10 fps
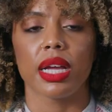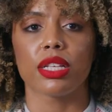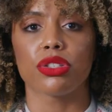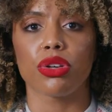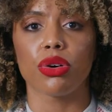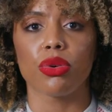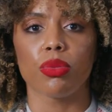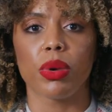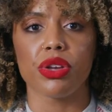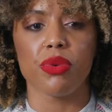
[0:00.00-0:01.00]
And so
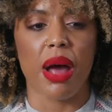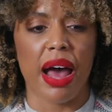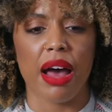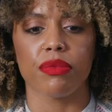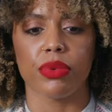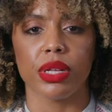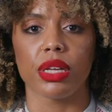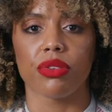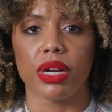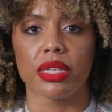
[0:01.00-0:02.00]
when you have really
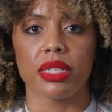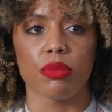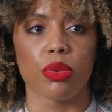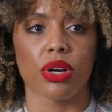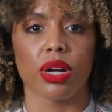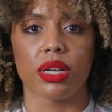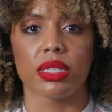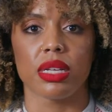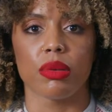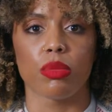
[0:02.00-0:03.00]
great teamwork on a
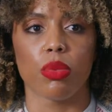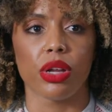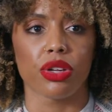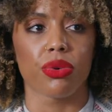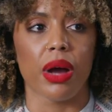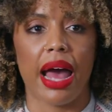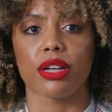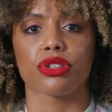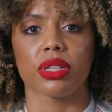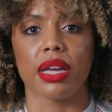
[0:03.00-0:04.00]
team, what you
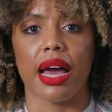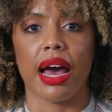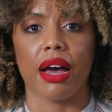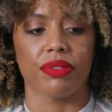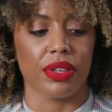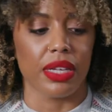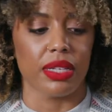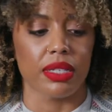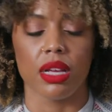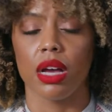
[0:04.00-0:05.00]
actually have
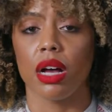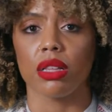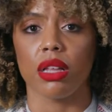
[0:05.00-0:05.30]
is a